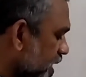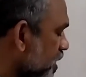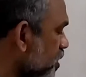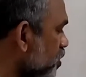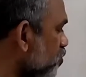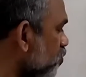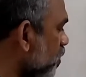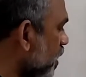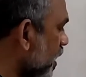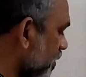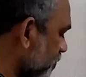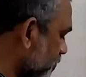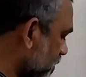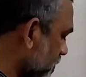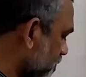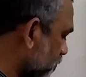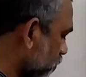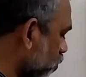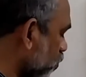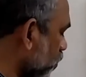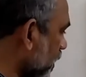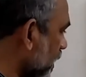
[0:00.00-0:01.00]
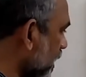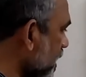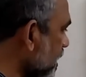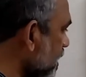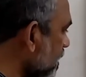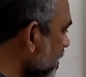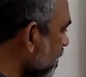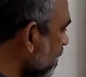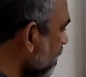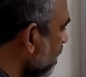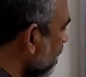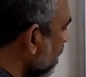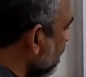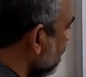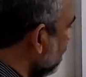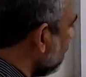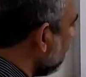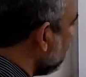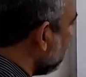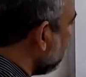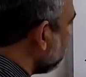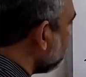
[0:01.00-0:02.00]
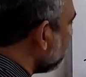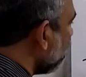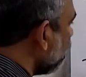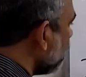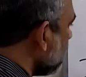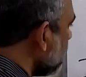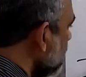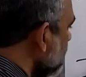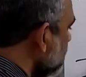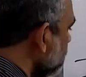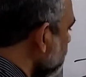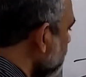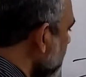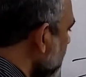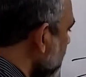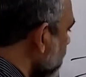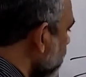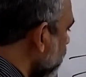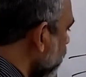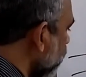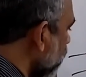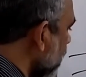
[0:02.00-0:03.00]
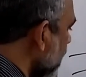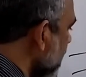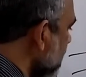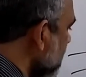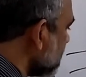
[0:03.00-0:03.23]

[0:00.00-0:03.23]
then you have the protein, protein is being pulled